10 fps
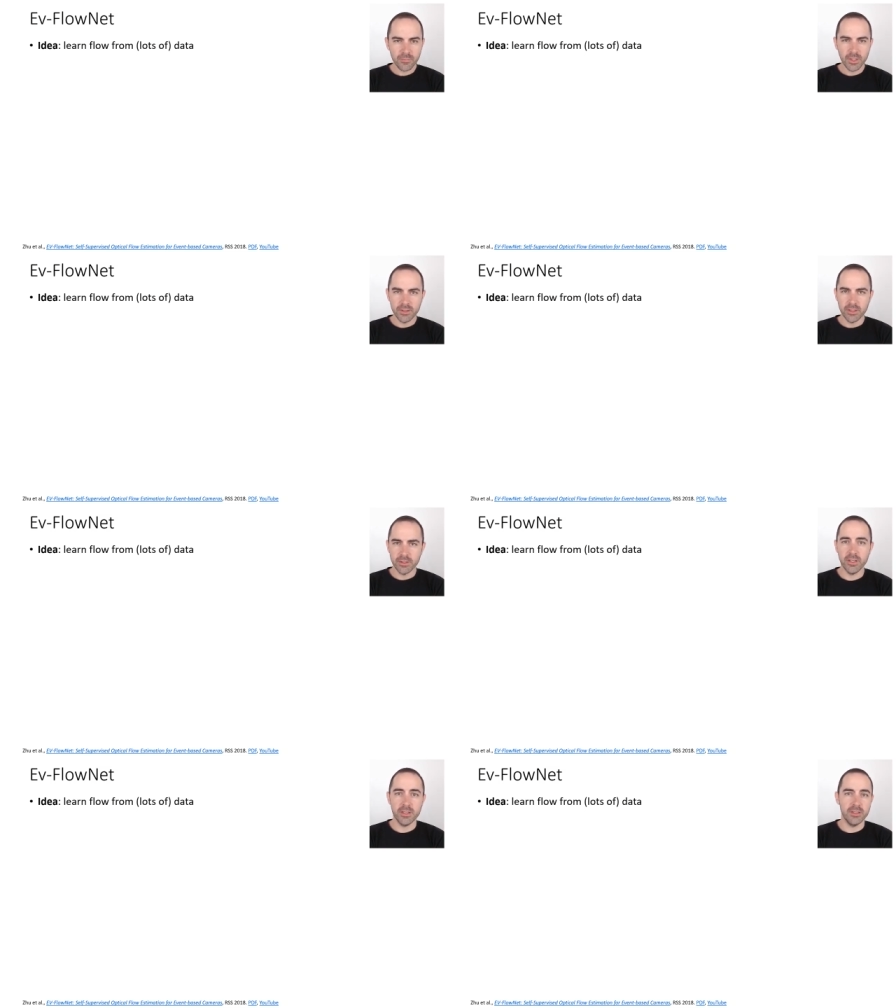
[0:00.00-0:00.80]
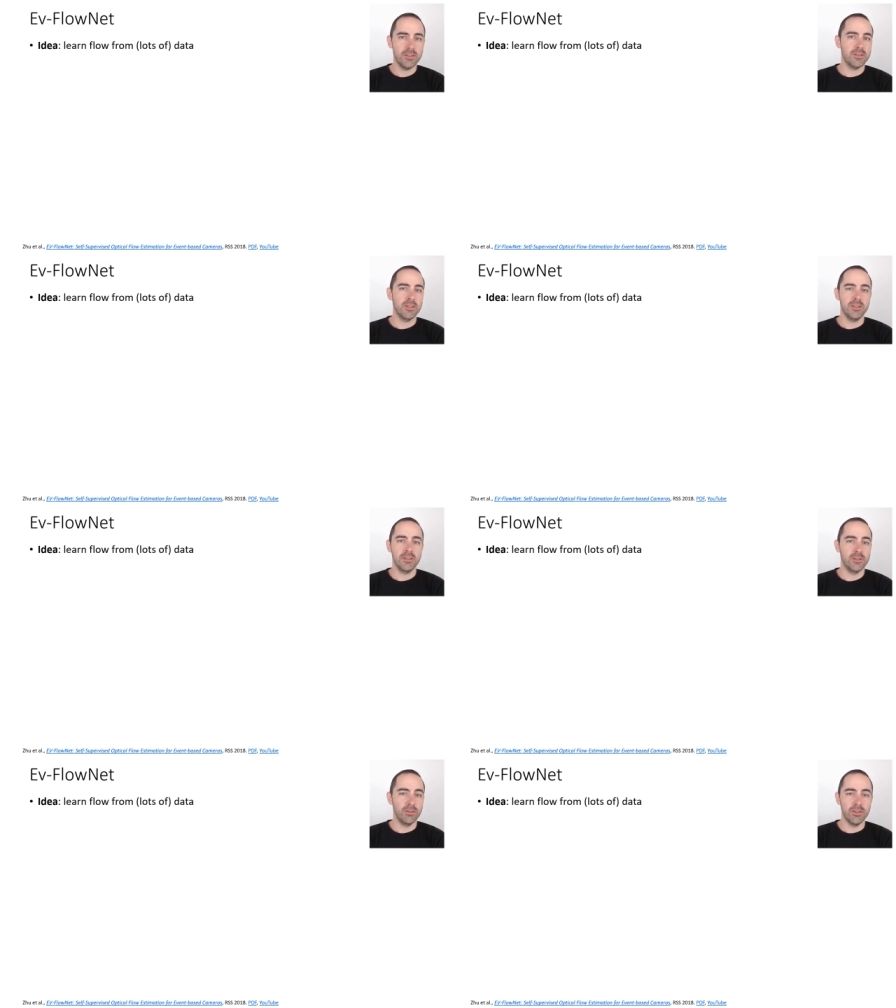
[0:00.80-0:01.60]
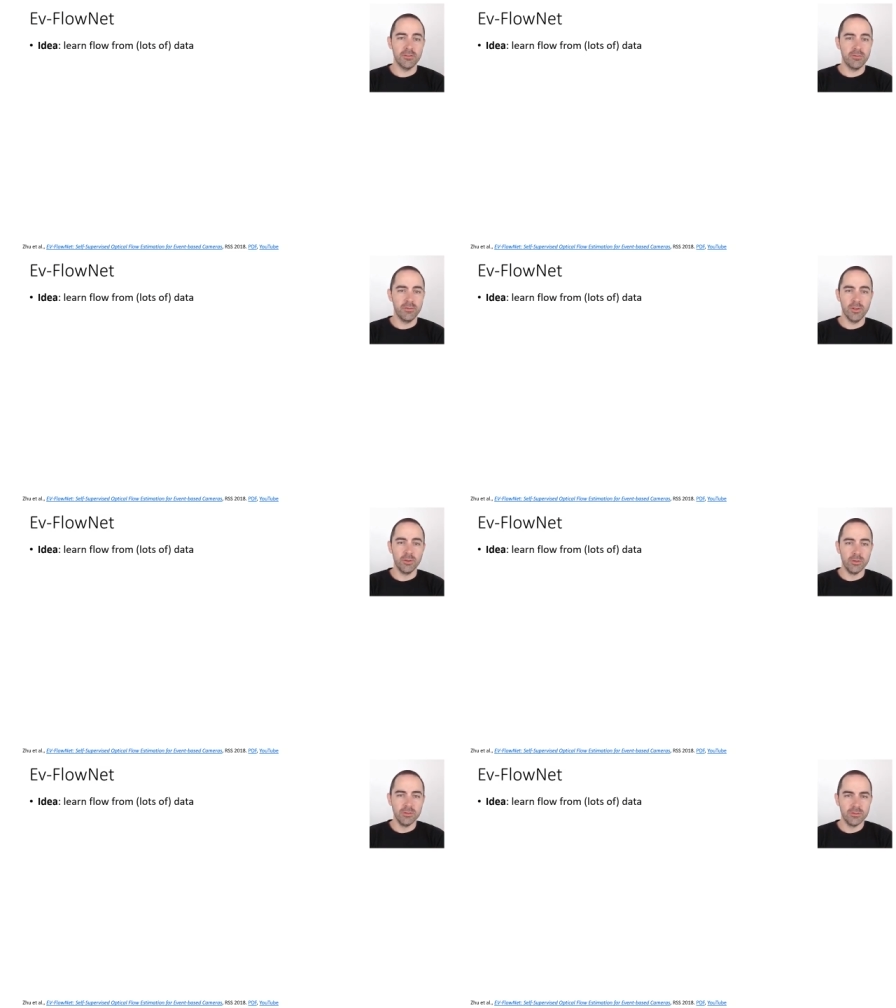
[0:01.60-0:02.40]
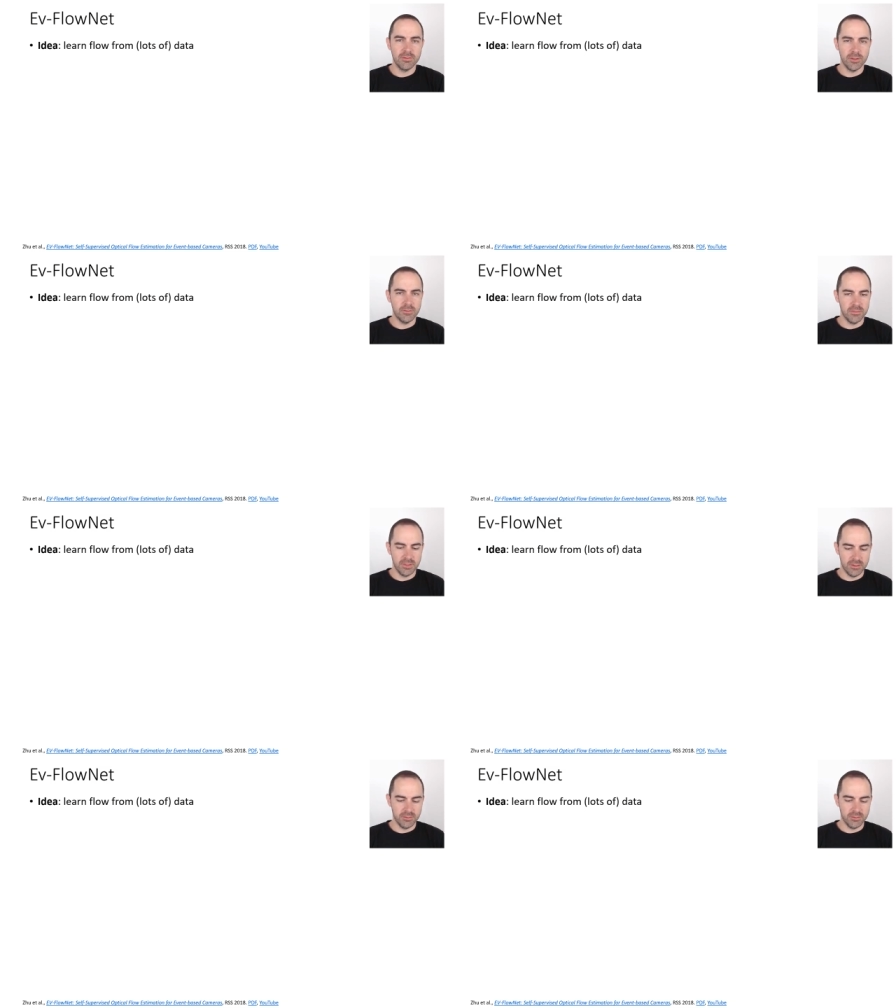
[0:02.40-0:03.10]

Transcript: And the idea is uh, to learn flow from uh,